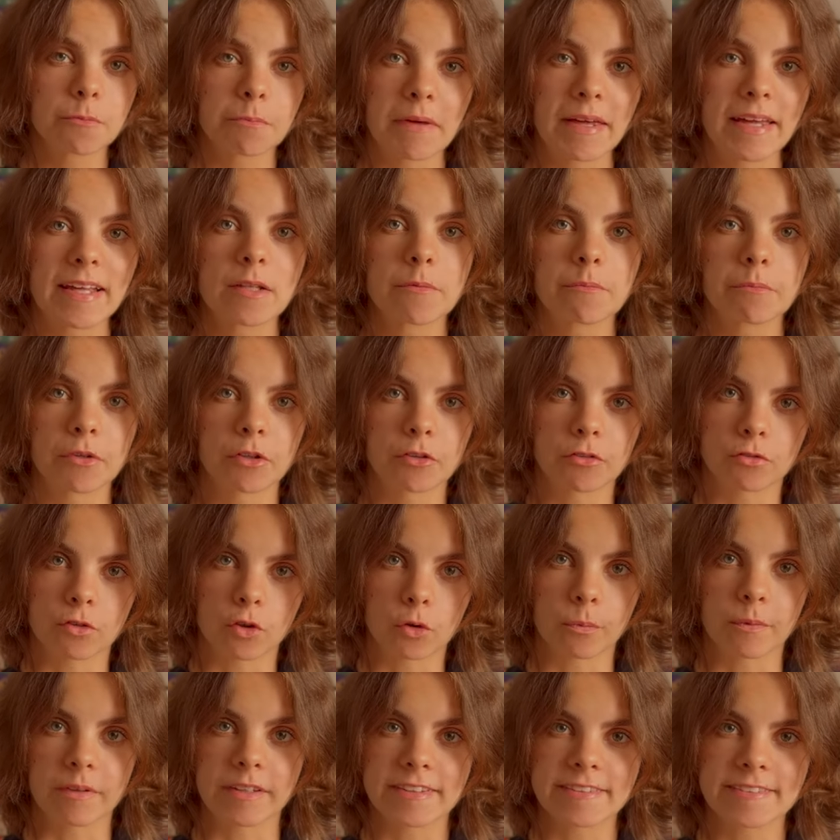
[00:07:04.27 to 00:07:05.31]

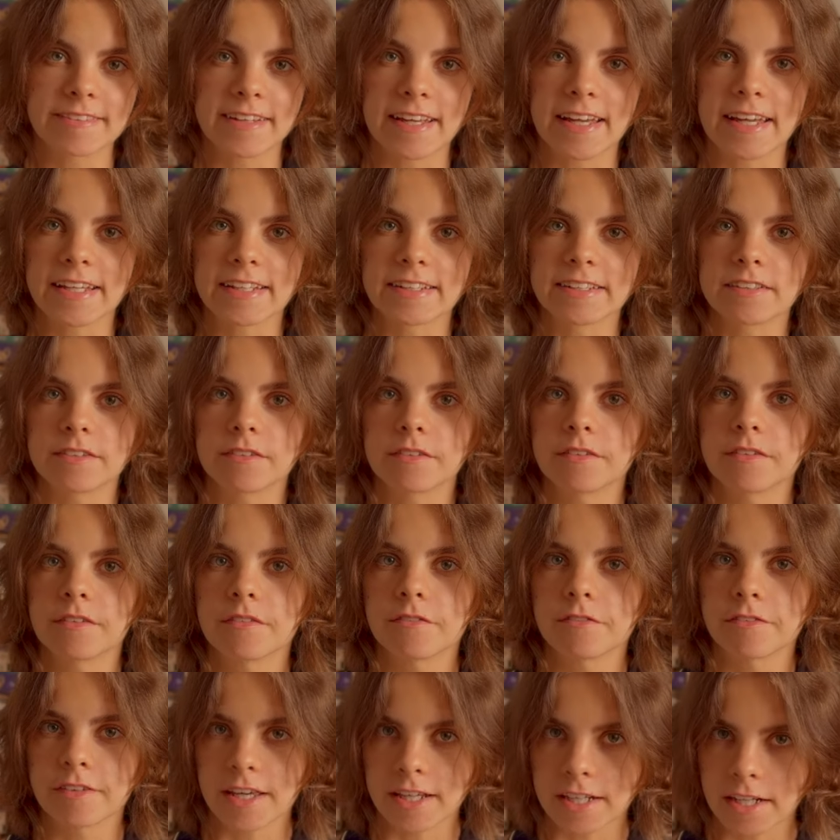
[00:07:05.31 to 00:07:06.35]
mid-performance in
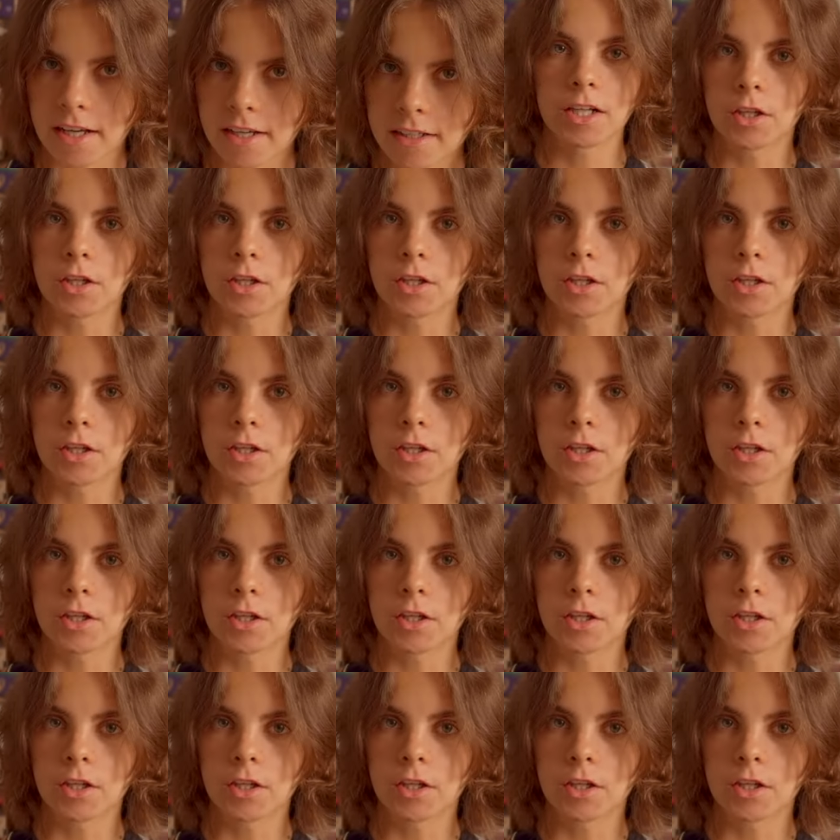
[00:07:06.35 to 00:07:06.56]
Vienna.